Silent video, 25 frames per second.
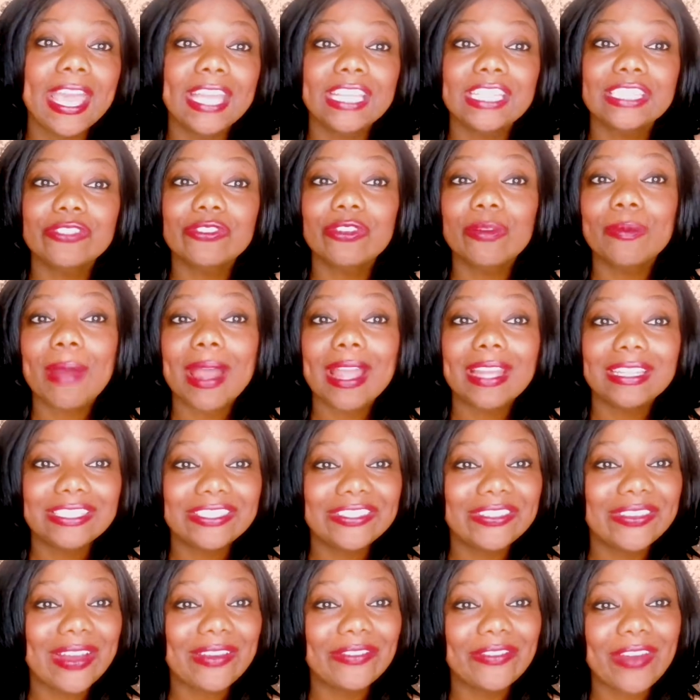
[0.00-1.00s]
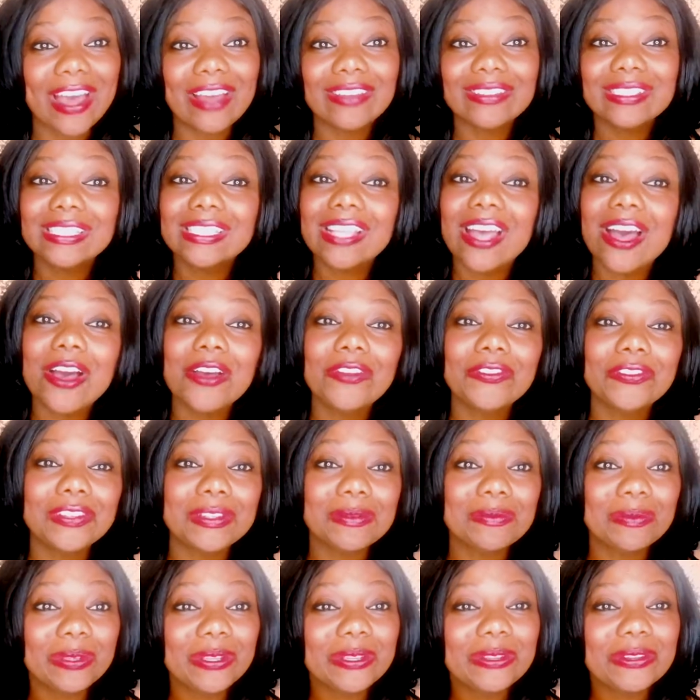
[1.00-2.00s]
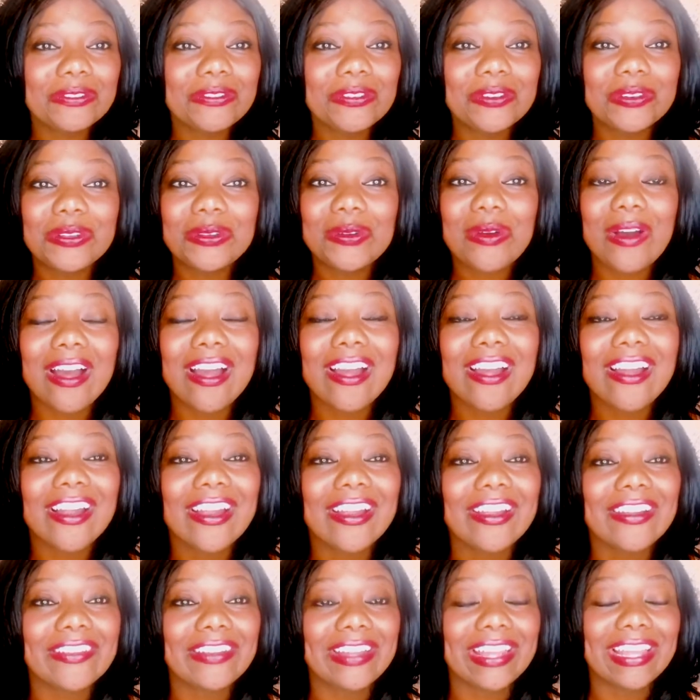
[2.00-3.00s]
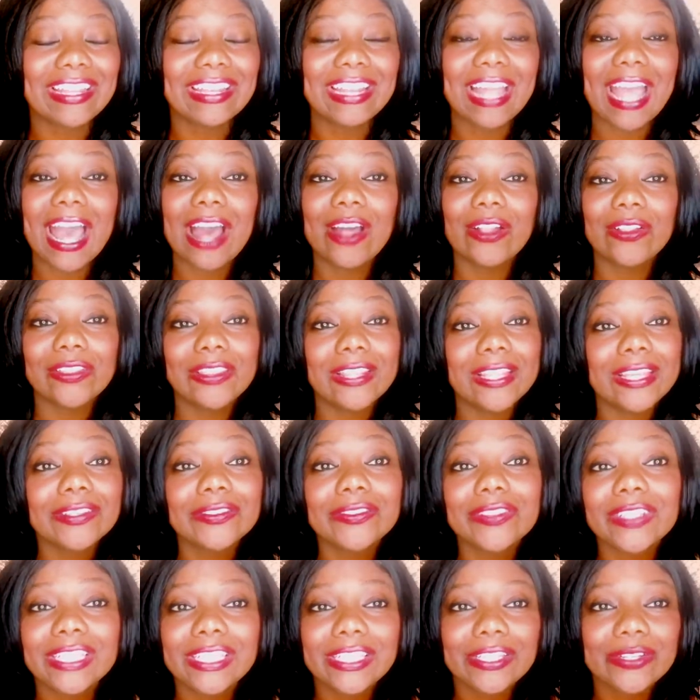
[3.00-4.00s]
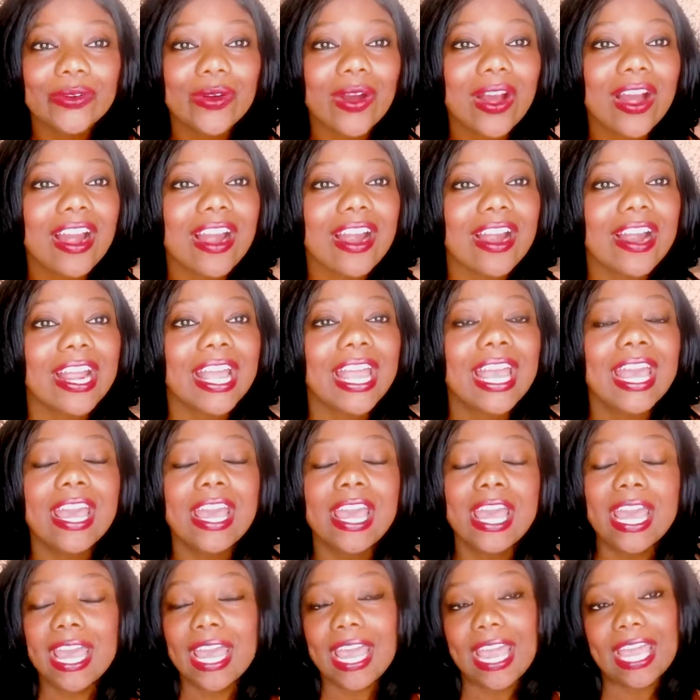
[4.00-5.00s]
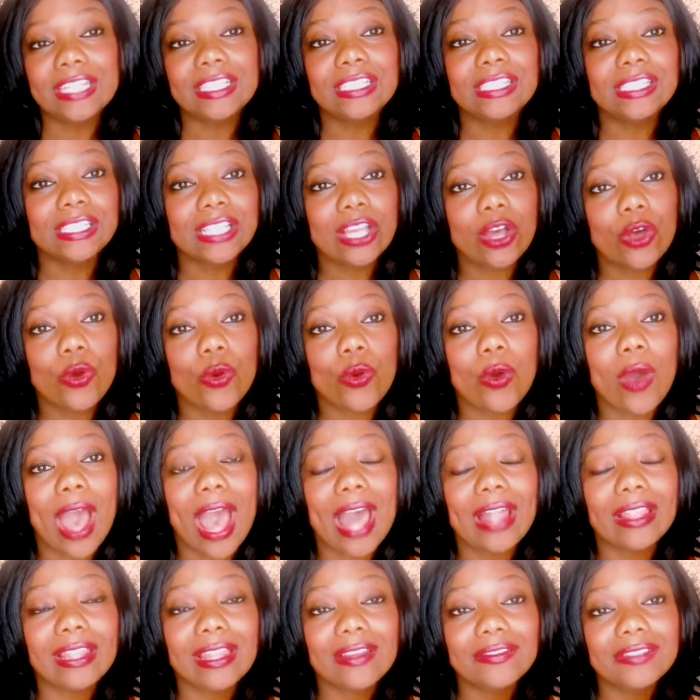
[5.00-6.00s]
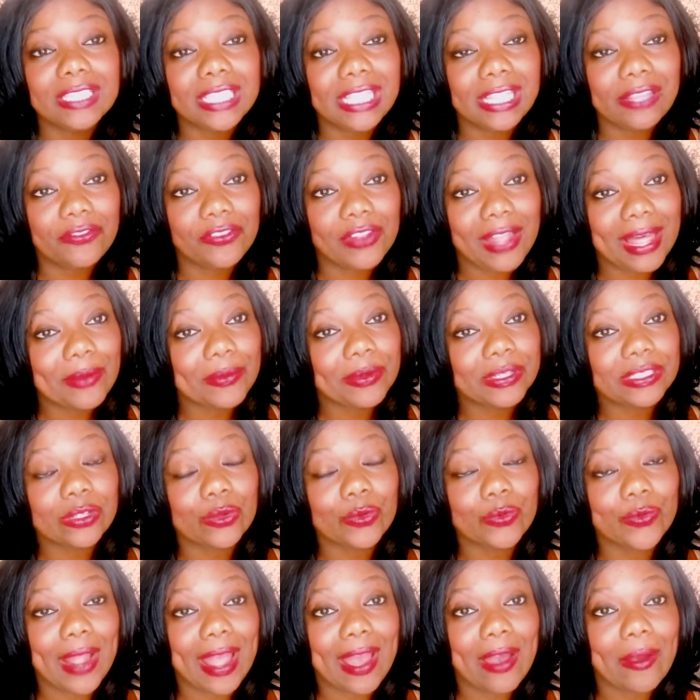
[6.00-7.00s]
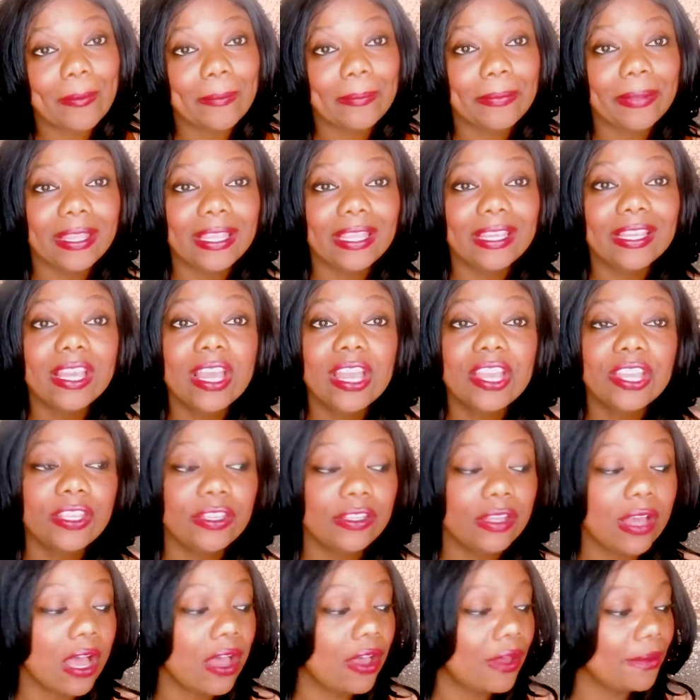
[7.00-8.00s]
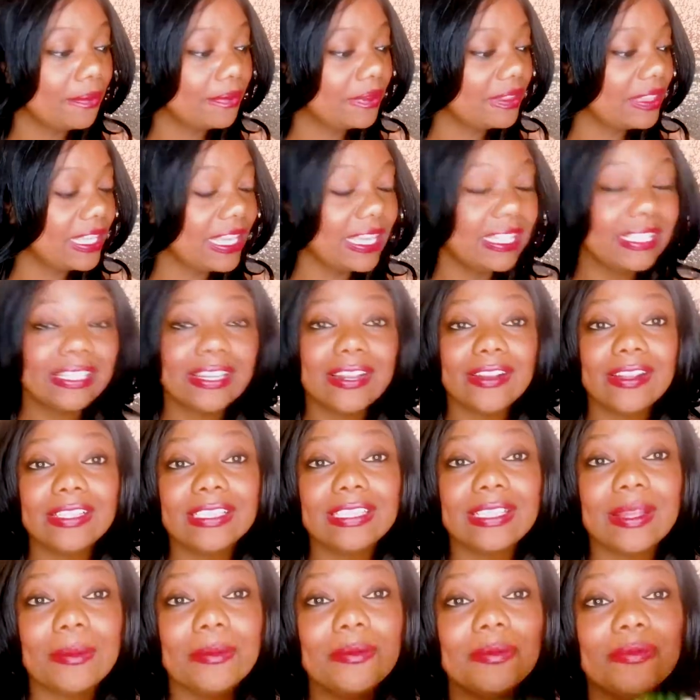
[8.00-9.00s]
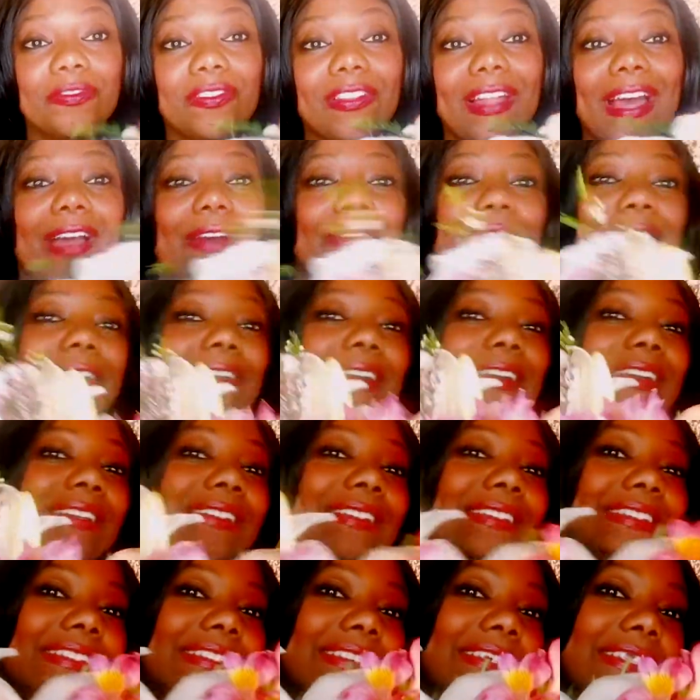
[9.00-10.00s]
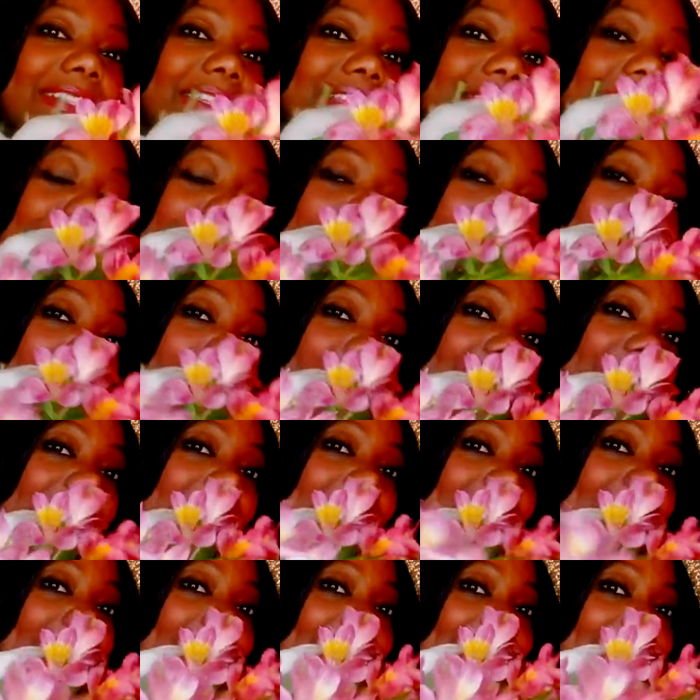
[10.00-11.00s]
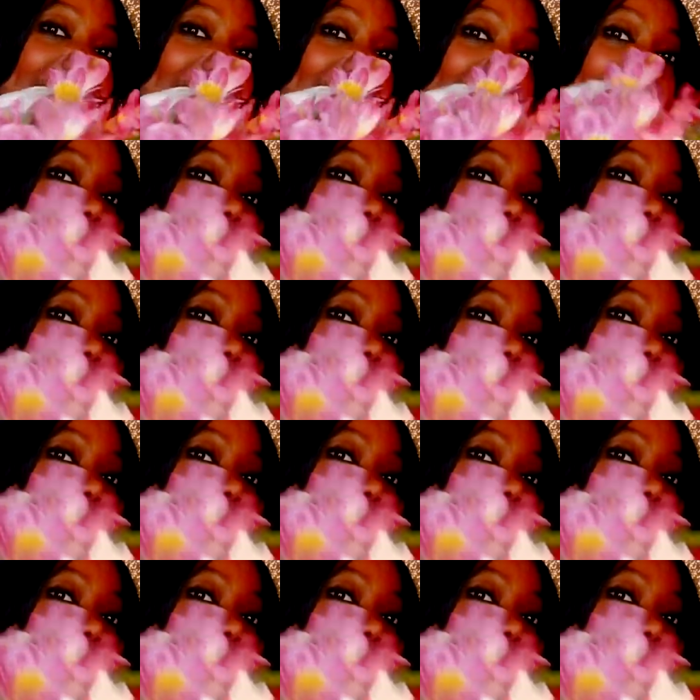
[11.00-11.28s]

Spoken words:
just reminds you of how soft and beautiful you are and how lovely you are. And so I love to keep flowers around me. These are some flowers that